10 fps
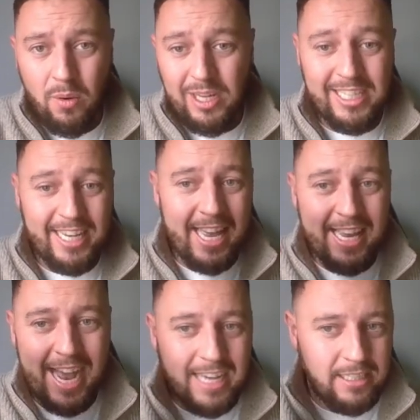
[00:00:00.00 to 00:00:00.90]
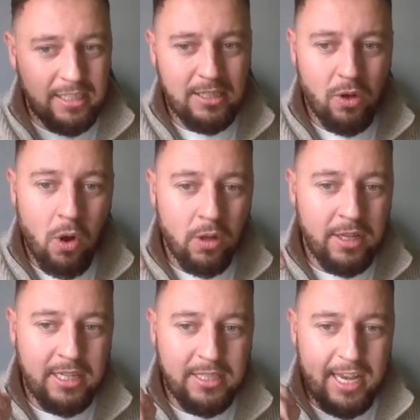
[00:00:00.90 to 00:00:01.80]
which again, guys, is all
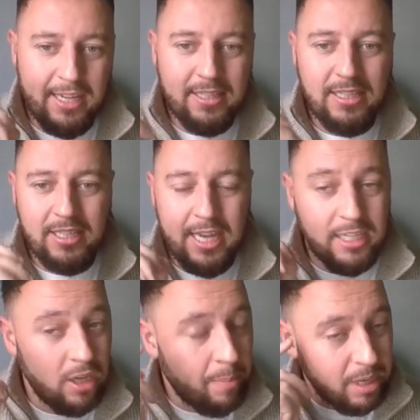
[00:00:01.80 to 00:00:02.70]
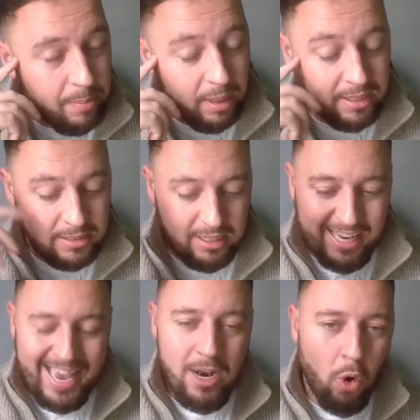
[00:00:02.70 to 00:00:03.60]
in these XDC XRP plans.
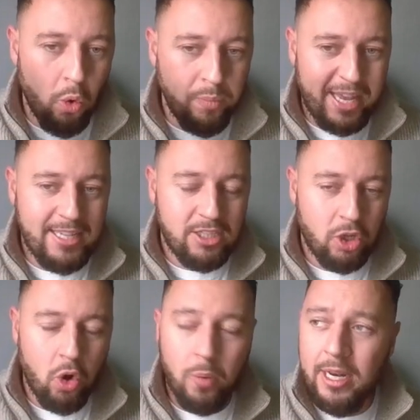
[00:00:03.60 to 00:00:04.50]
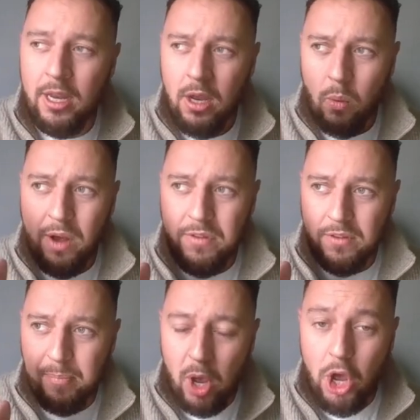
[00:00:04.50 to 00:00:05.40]
Again, updates are coming. Whether
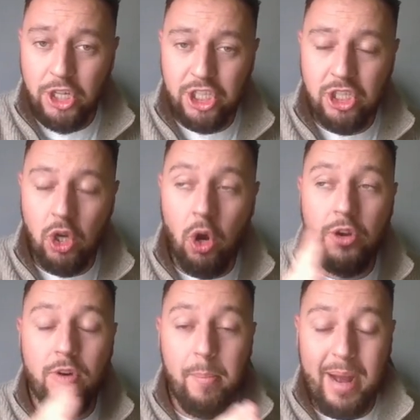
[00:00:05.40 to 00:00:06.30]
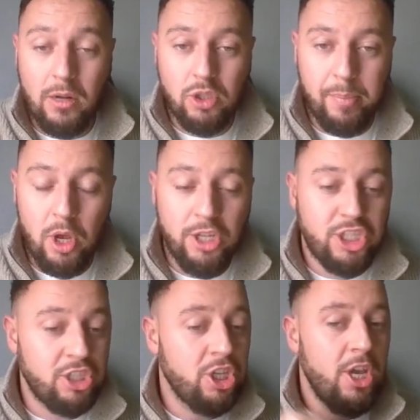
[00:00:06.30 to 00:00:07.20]
you've purchased or you're about to
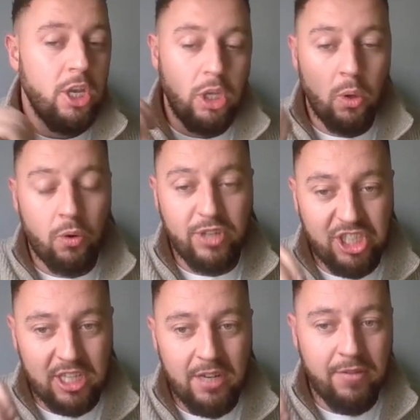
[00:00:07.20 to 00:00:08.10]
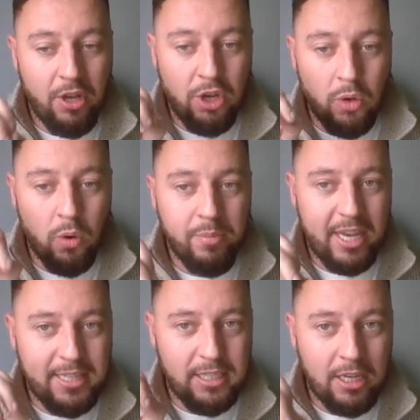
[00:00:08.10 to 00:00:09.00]
purchase, you will receive a new
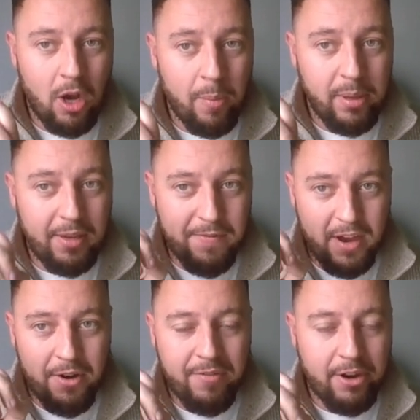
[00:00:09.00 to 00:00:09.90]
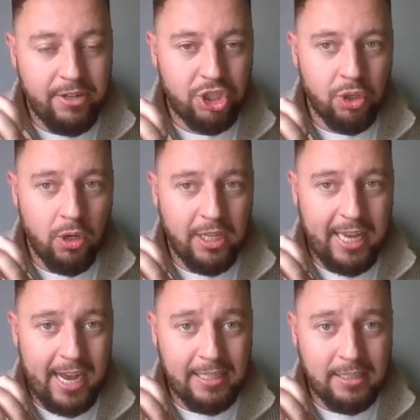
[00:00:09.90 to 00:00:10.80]
updated copy very, very shortly,
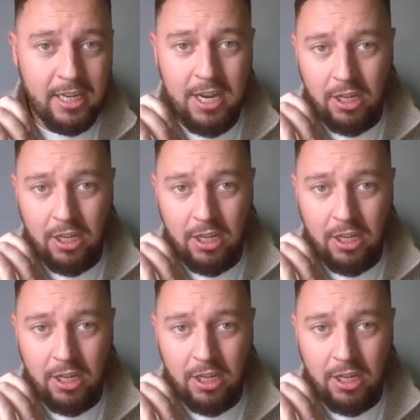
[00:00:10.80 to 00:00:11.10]
guys.